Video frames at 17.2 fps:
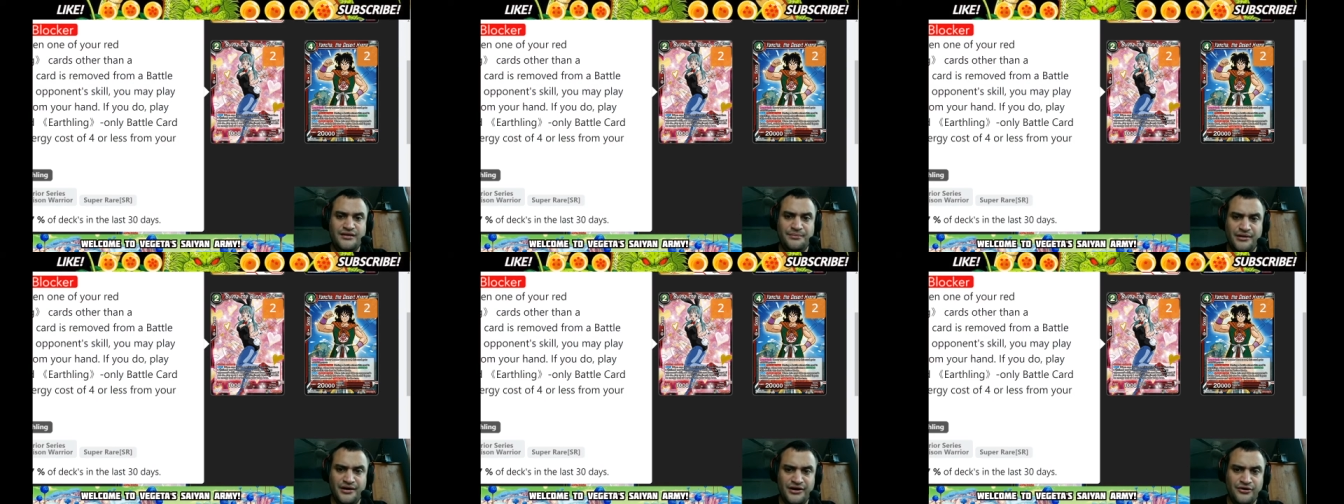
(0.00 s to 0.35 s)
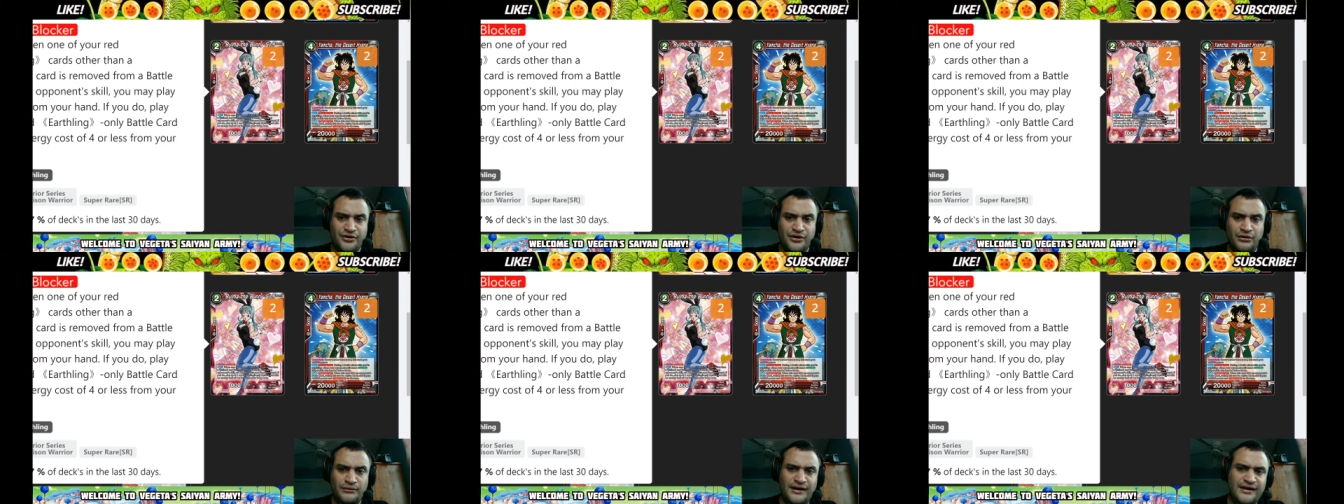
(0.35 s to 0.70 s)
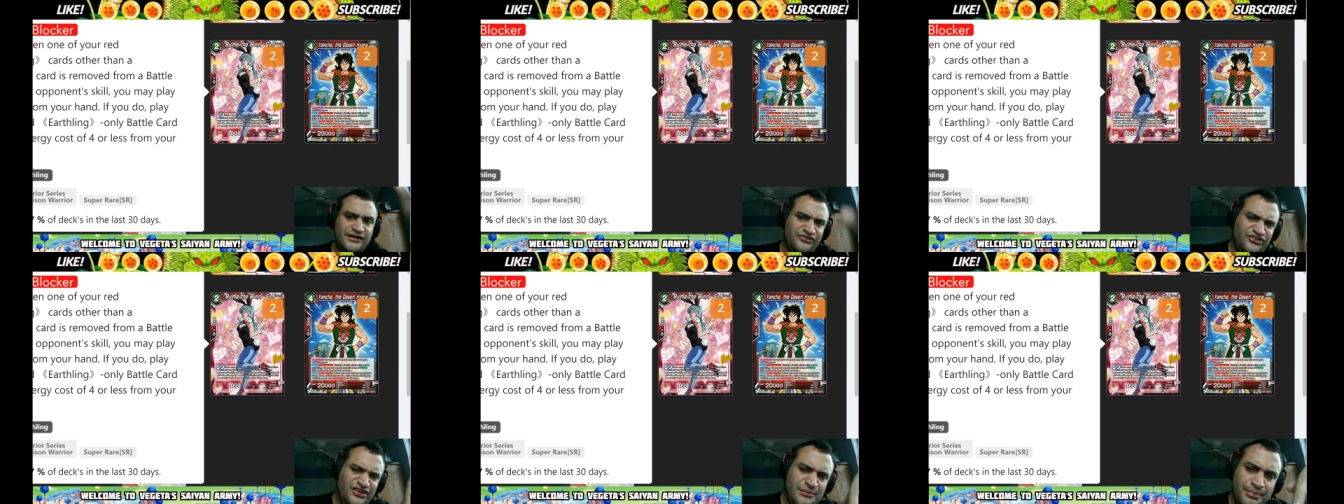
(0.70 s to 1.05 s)
the Bunny Girl, and
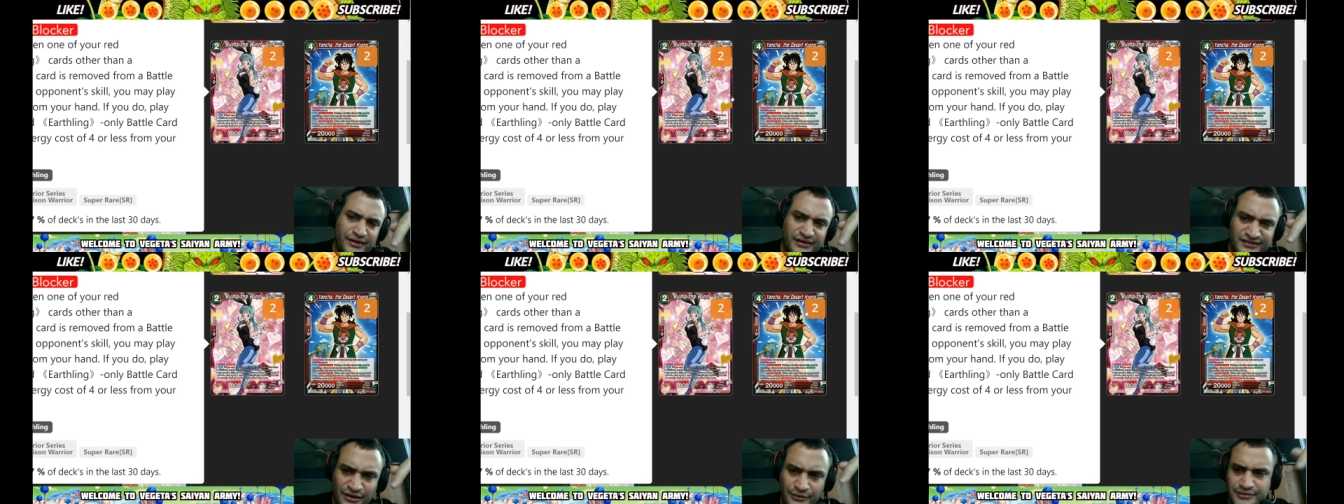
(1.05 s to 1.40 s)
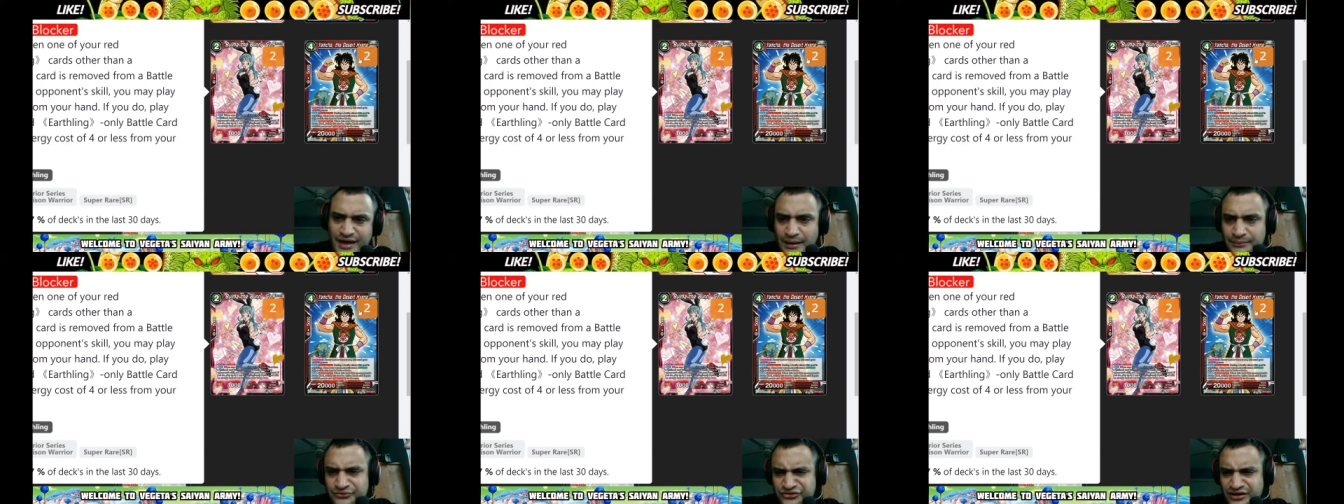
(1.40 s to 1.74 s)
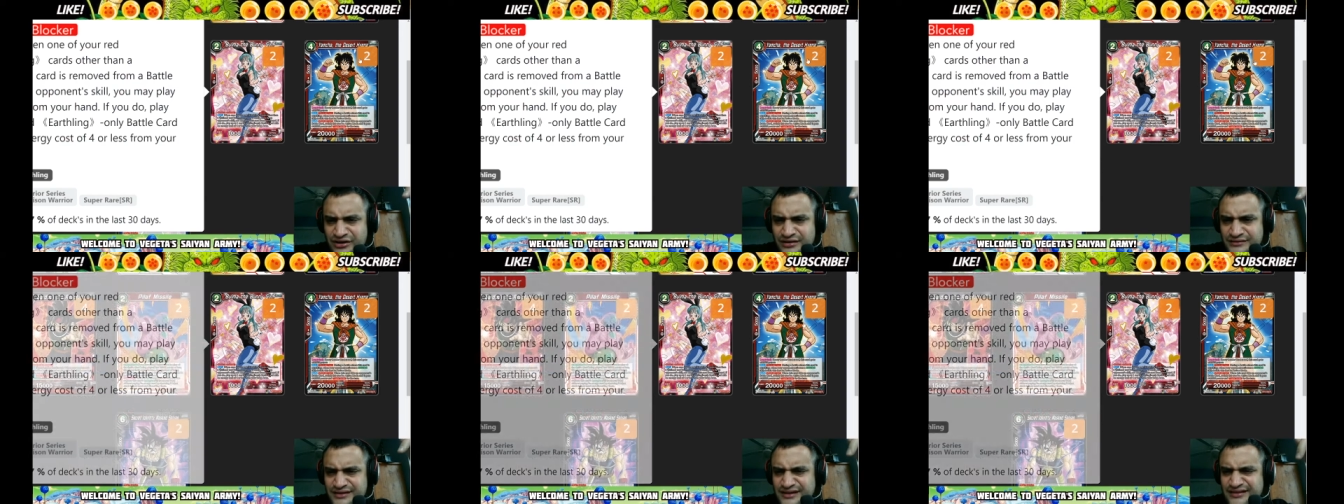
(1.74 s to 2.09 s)
then she brings out Yamcha,